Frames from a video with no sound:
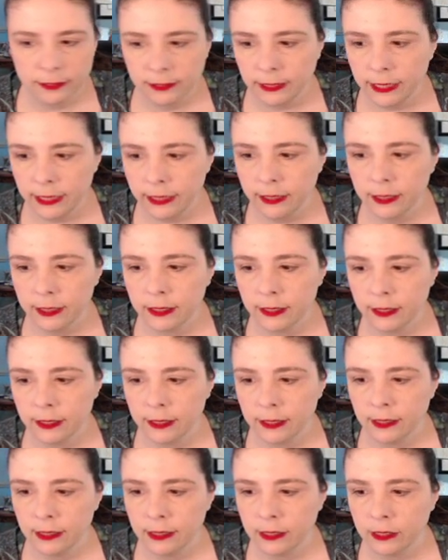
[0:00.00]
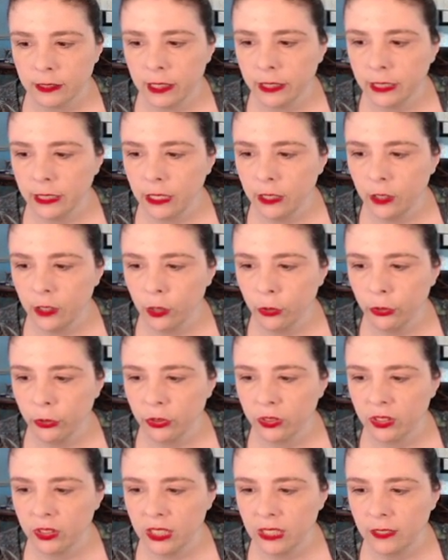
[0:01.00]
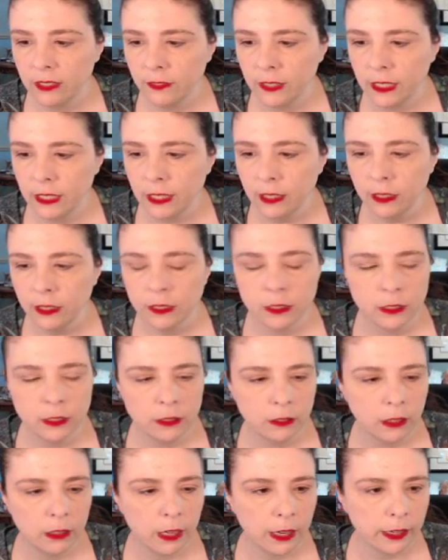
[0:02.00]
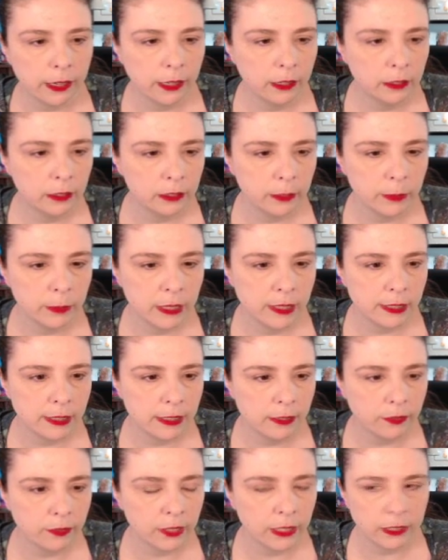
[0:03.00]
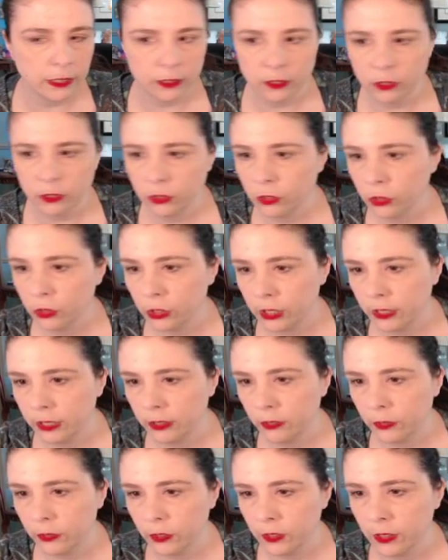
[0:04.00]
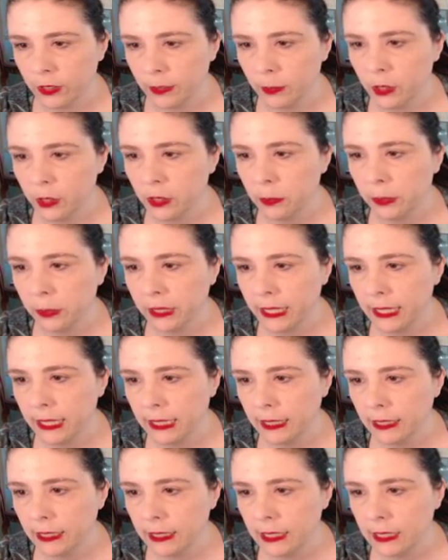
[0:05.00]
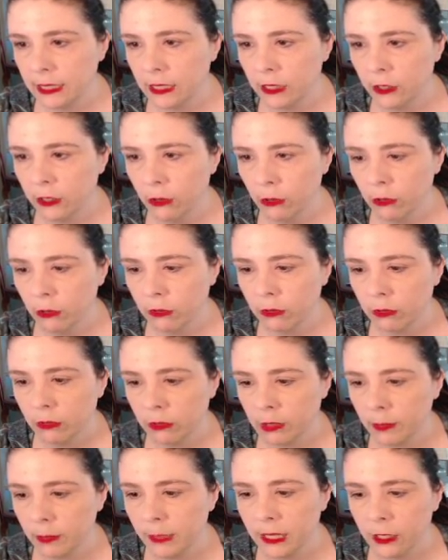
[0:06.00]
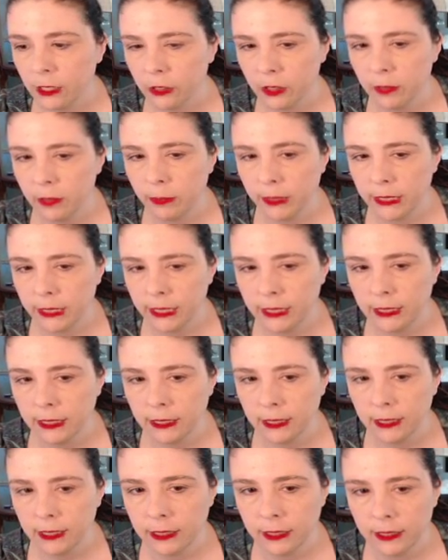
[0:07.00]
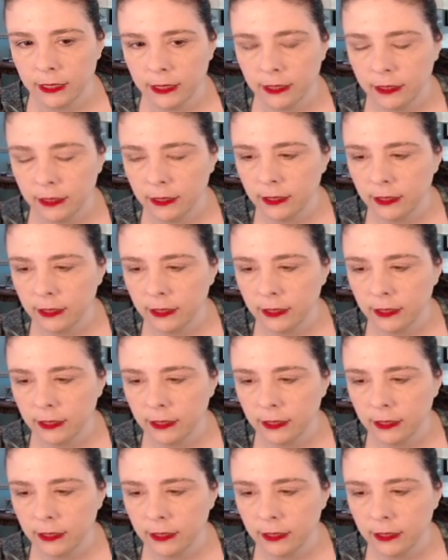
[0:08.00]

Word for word: Let's... Lucky Ghost TV? You got it. Let me see if I can transfer them. Are they playing EU? I mean, are they playing, uh...